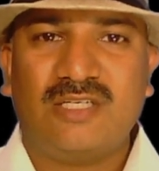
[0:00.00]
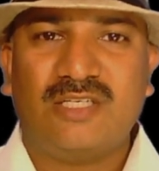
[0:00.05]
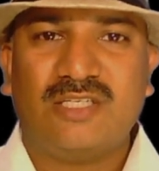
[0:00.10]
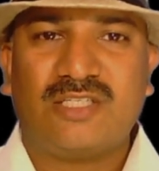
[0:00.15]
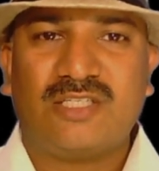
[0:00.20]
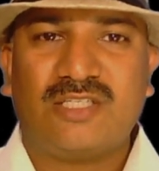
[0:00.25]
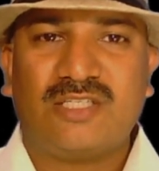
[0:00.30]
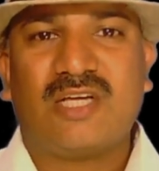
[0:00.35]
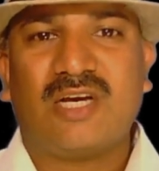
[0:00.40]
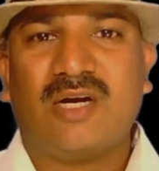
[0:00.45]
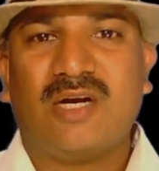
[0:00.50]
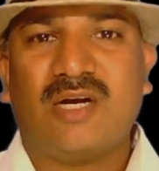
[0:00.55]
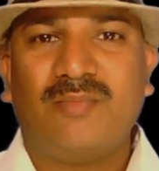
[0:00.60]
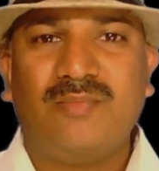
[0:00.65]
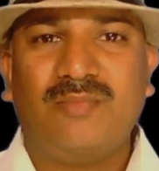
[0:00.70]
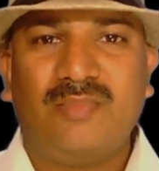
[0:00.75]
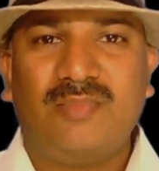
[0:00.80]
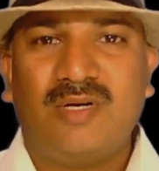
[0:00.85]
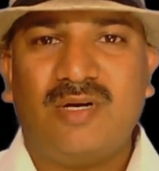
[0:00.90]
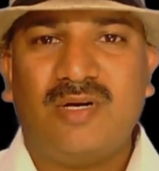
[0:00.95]

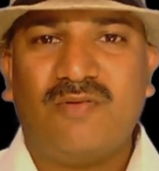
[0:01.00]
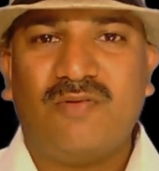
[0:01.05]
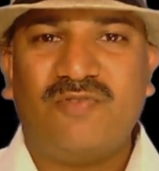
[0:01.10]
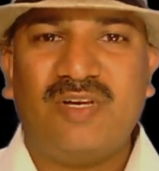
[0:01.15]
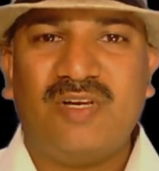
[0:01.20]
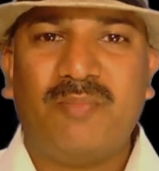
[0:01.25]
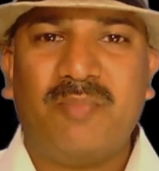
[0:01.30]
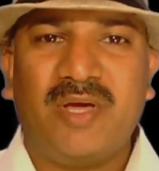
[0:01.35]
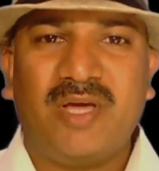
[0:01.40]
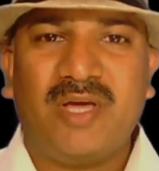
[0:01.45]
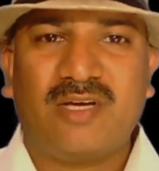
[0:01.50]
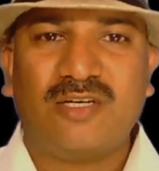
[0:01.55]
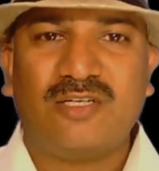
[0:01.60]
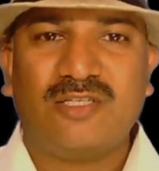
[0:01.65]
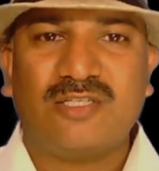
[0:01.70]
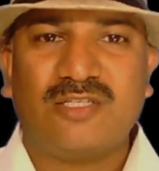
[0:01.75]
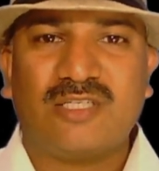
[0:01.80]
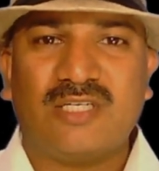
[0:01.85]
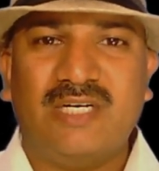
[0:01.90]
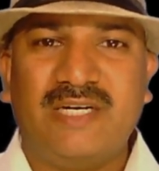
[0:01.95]
Scrum will make
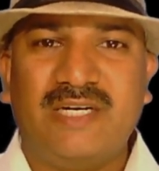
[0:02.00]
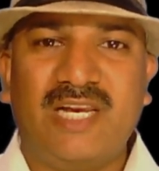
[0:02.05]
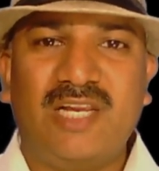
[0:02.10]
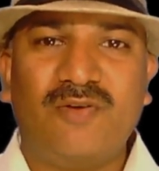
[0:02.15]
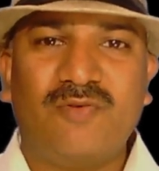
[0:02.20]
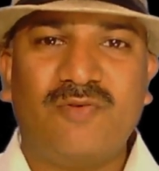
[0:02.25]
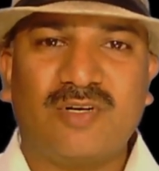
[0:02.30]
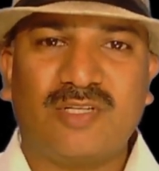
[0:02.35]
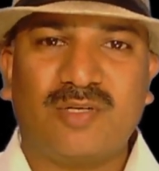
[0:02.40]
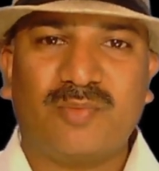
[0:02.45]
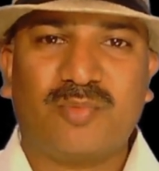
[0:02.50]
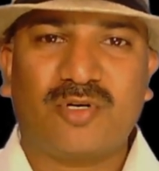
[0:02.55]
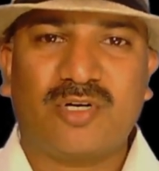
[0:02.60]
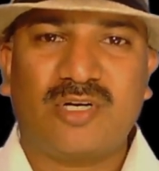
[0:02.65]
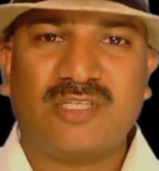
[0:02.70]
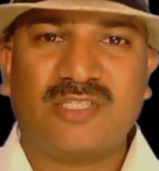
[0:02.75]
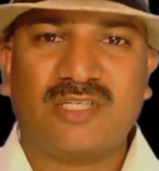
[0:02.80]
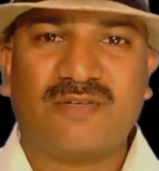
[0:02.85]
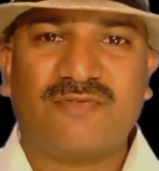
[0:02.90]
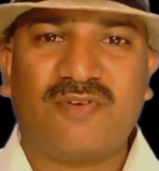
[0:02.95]
us deliver the
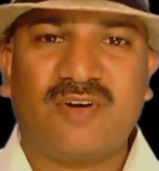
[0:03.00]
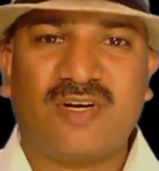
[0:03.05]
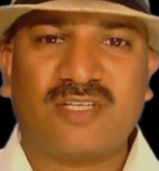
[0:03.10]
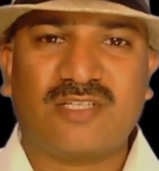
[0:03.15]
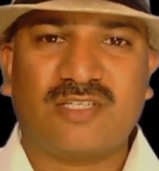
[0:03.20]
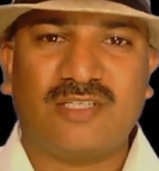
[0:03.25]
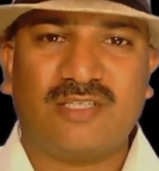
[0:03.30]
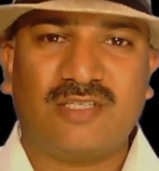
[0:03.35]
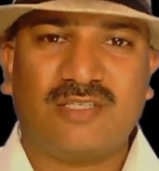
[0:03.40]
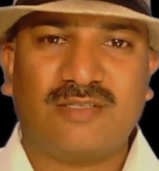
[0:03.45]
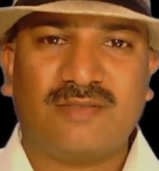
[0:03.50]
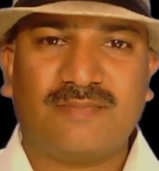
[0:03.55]
project faster.